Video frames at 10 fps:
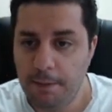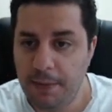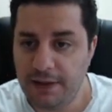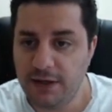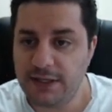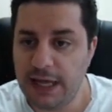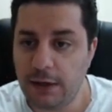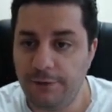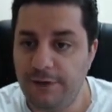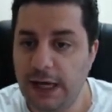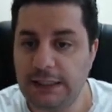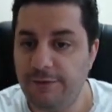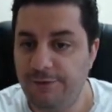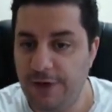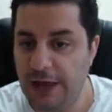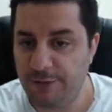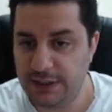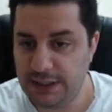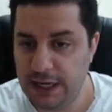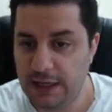but they sacrifice
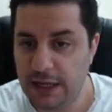5%